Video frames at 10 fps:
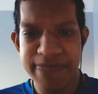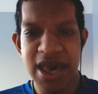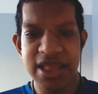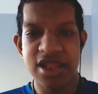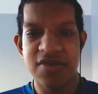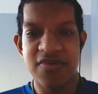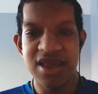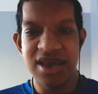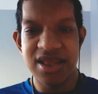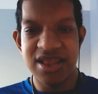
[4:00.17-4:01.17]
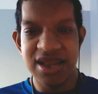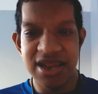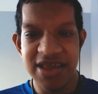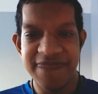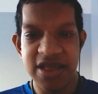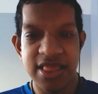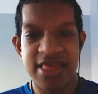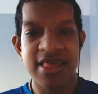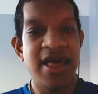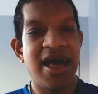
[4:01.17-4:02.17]
back the twenty eighteen defense.
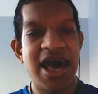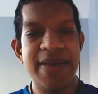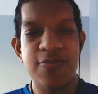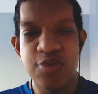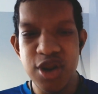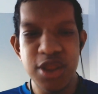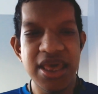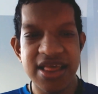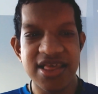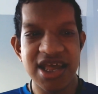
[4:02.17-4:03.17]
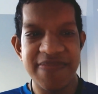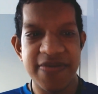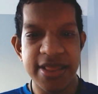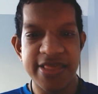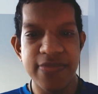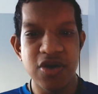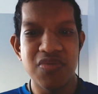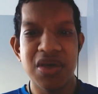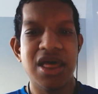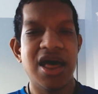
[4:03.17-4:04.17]
I'm really excited for this
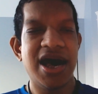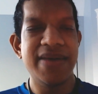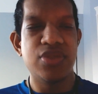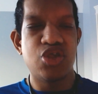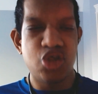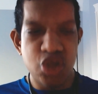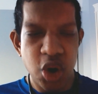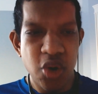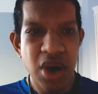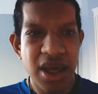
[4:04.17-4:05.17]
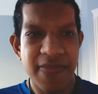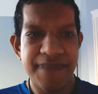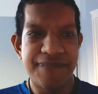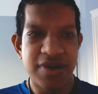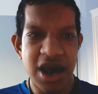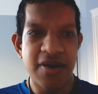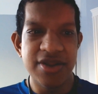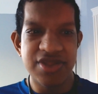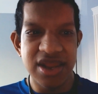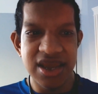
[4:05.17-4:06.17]
move. I'm so proud
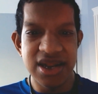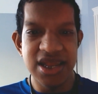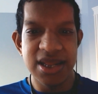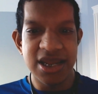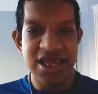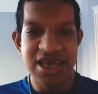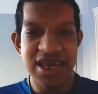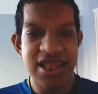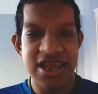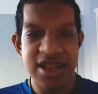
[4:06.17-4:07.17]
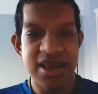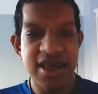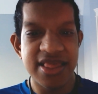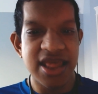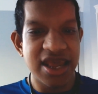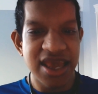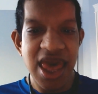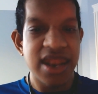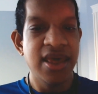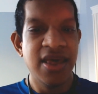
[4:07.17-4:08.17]
as an Indian that he did this. And
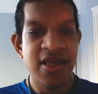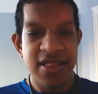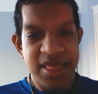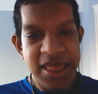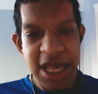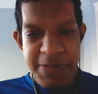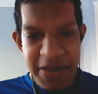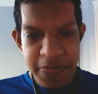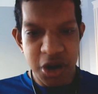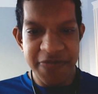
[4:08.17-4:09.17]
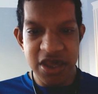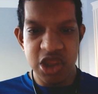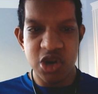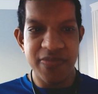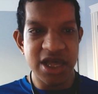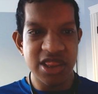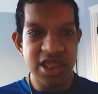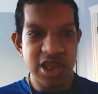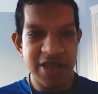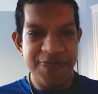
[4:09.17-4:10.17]
again, here's my motivational
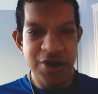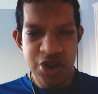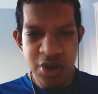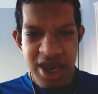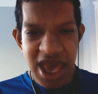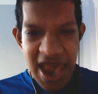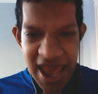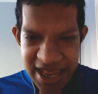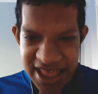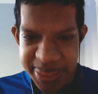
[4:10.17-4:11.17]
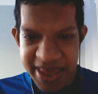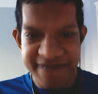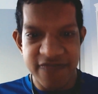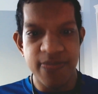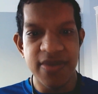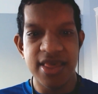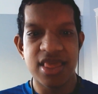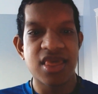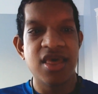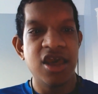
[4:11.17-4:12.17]
message. If you took anything from this,